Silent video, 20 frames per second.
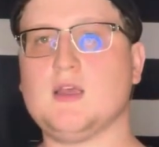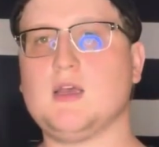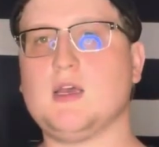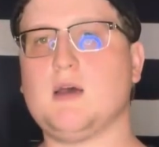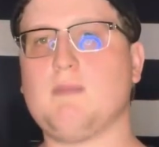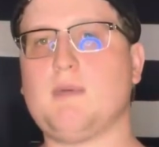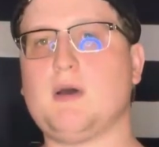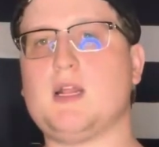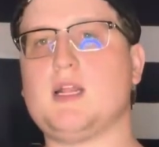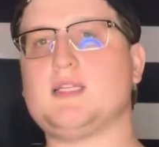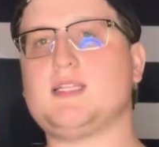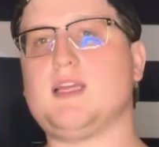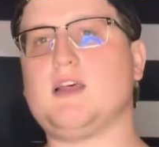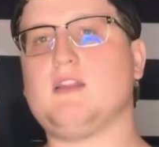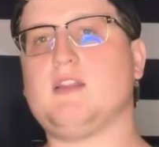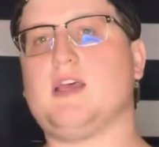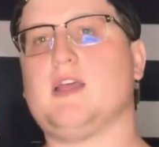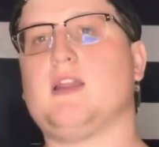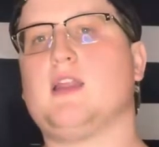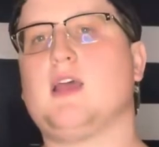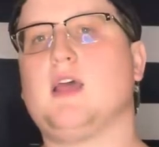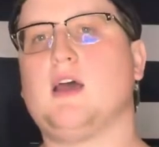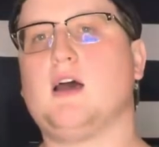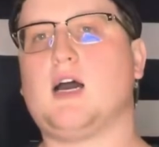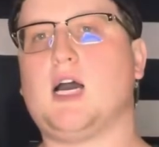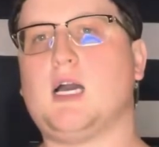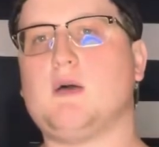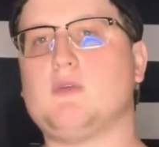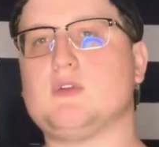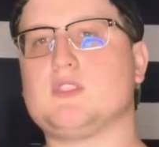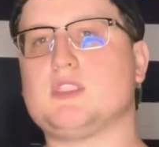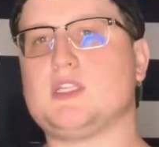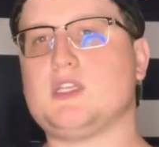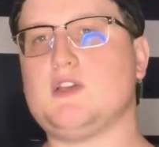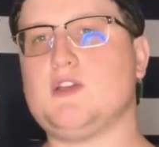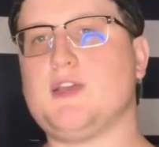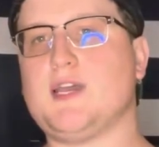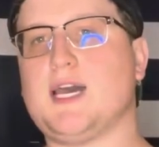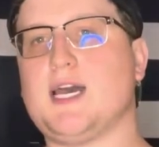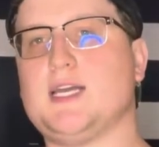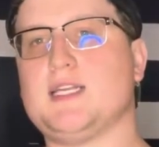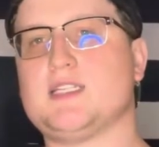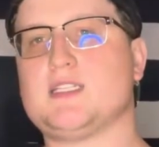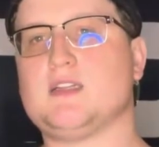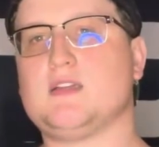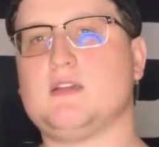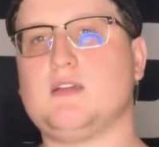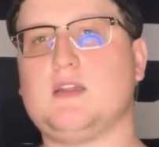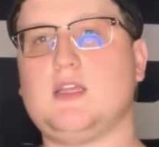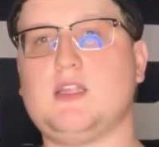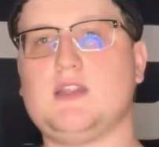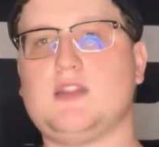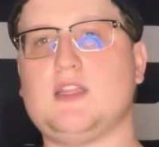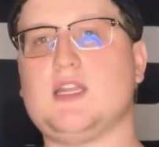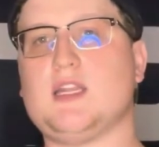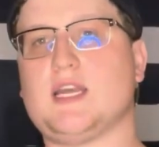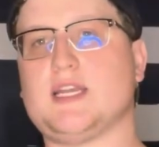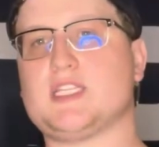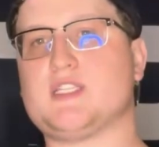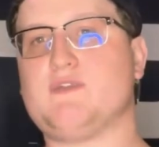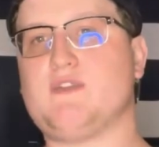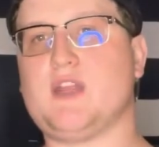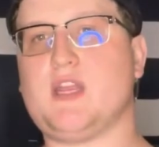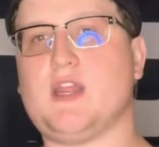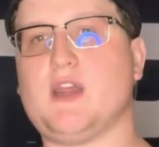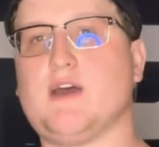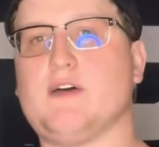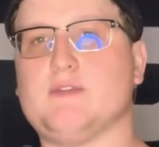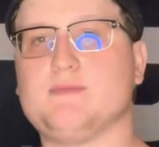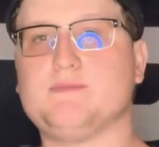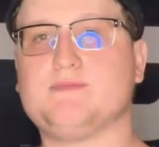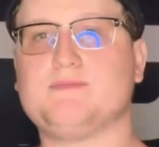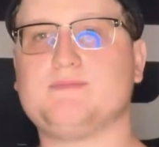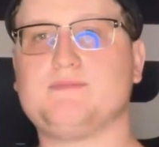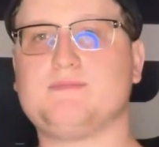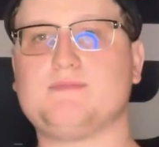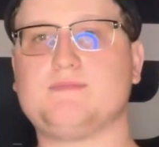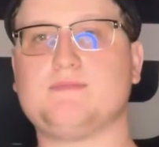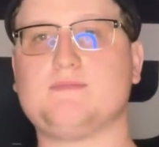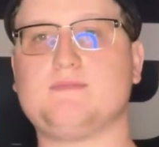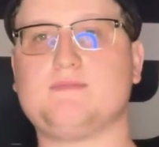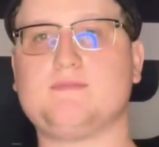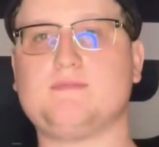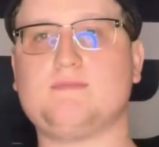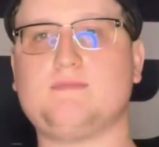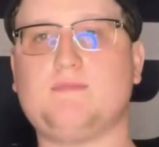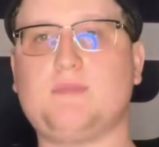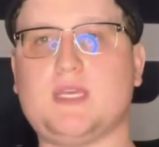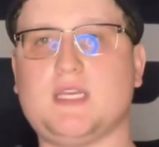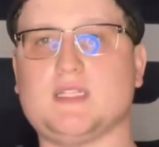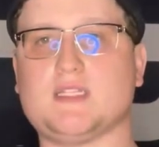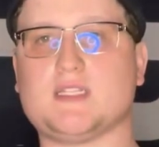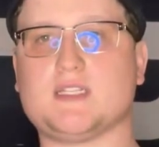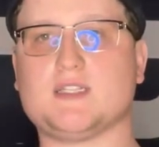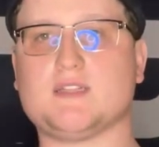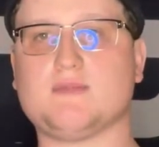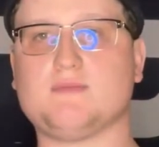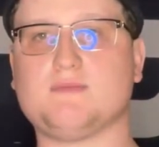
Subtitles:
But until then, I will see you guys in the next video. Peace.